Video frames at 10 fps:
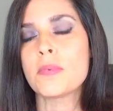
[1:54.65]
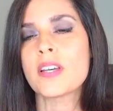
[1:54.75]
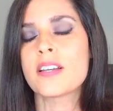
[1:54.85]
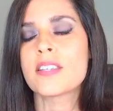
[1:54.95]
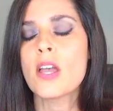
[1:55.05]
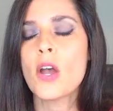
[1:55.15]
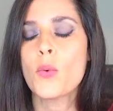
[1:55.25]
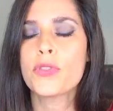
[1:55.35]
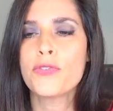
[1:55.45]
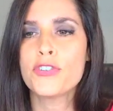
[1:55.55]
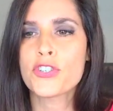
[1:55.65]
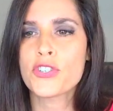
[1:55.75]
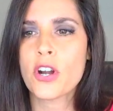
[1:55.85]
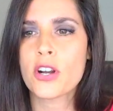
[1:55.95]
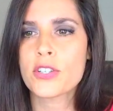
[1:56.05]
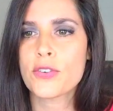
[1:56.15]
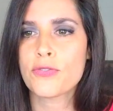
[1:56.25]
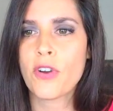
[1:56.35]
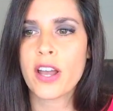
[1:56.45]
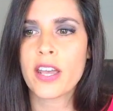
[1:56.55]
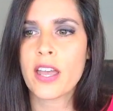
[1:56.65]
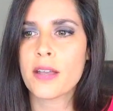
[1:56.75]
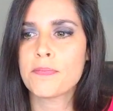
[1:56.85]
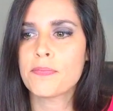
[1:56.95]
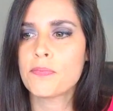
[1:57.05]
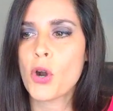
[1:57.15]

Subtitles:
because what the Future Stars Friday